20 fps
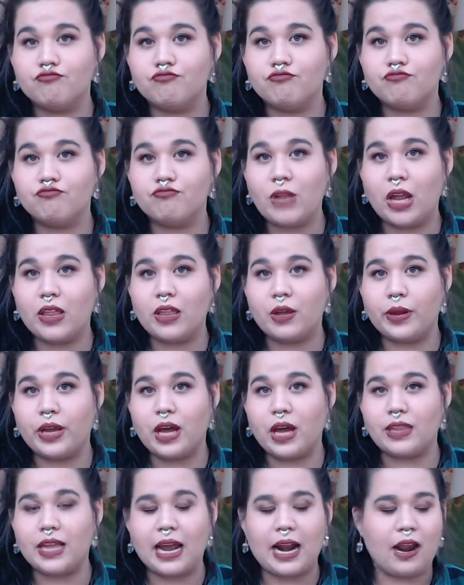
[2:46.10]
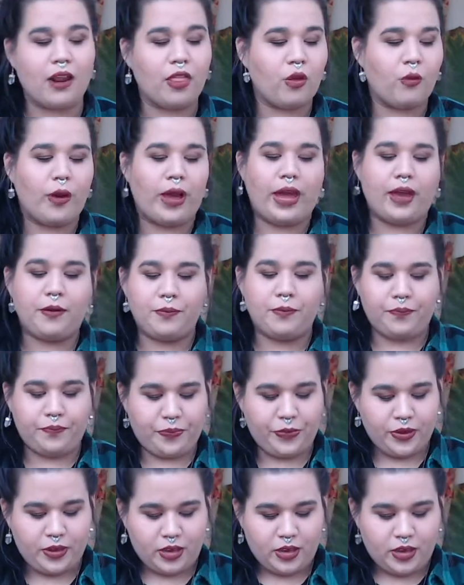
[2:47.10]
now that we got that out of the way.
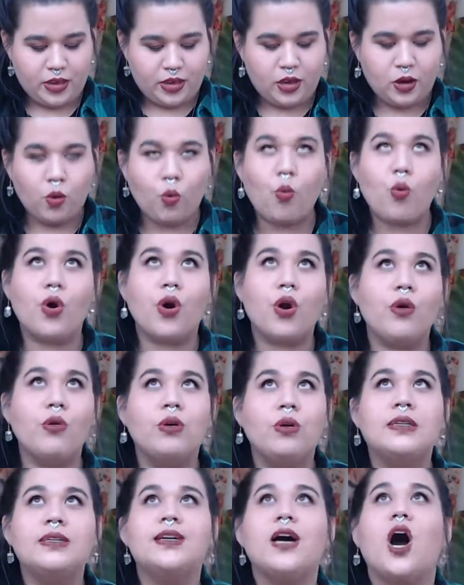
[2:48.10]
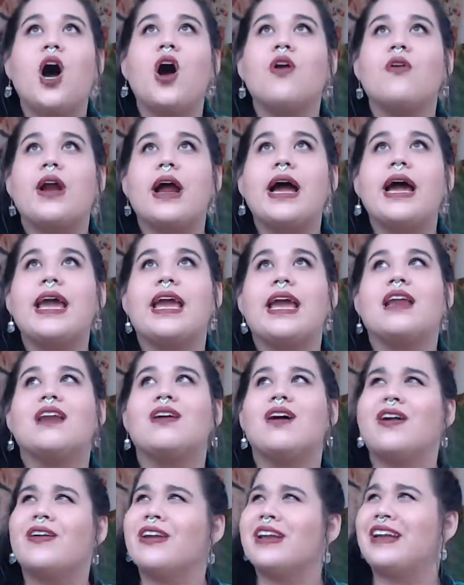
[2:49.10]
Woo! All right.
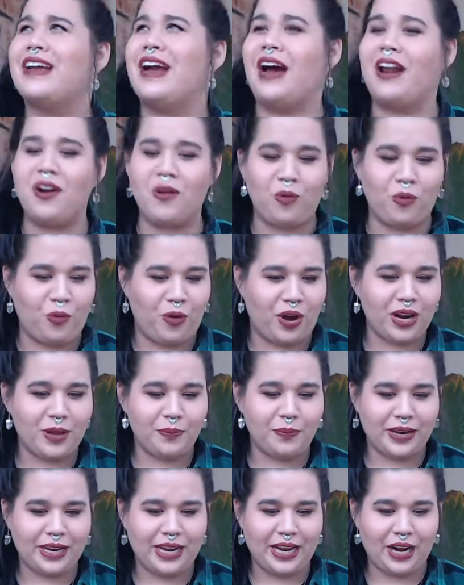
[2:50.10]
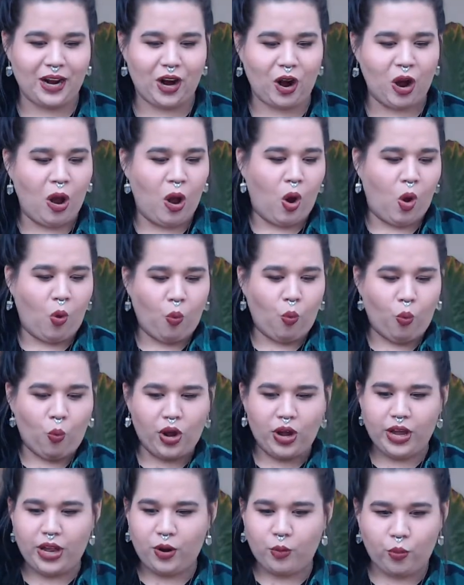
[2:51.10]
Already got a 1 up in here.
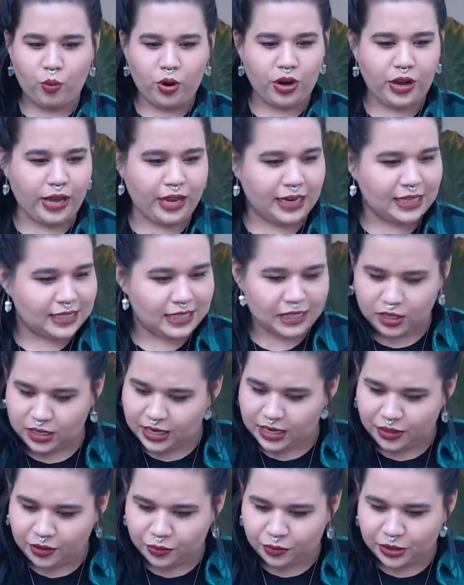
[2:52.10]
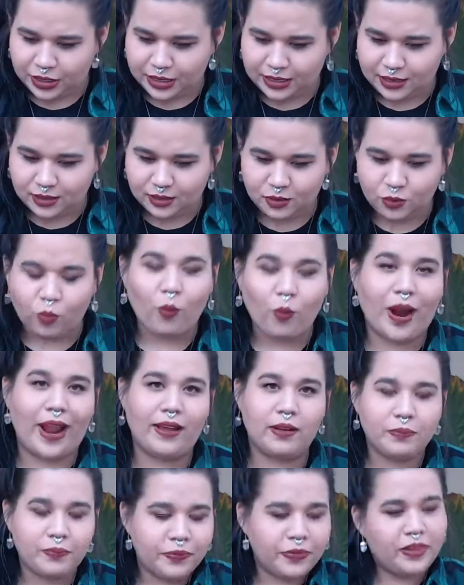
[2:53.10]
One. Is there another one? Wait.
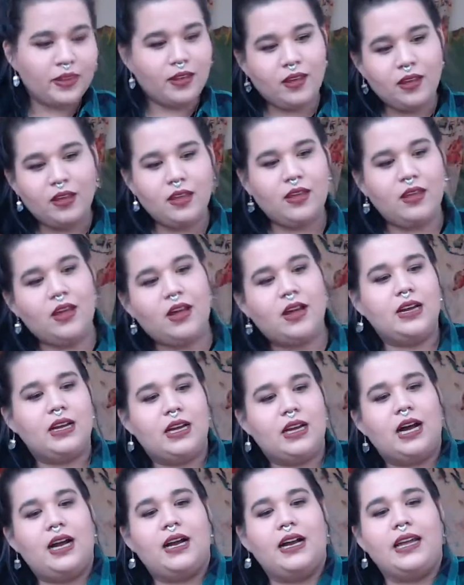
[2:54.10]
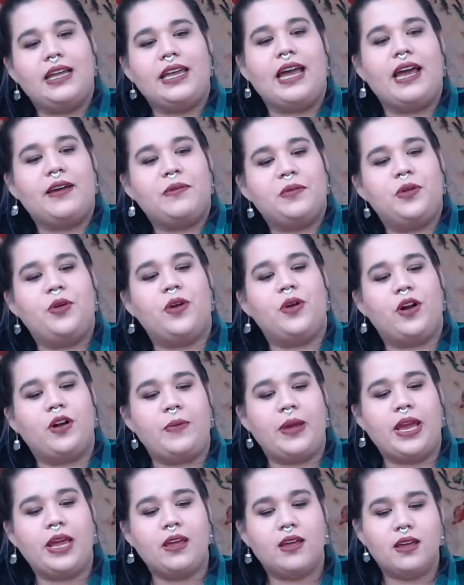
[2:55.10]
Yeah, you heard
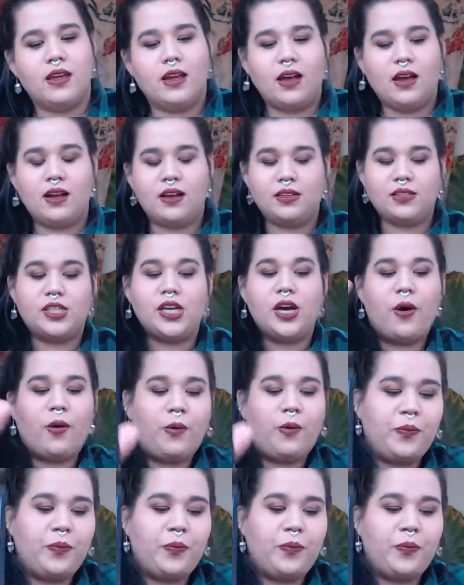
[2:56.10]
me. So,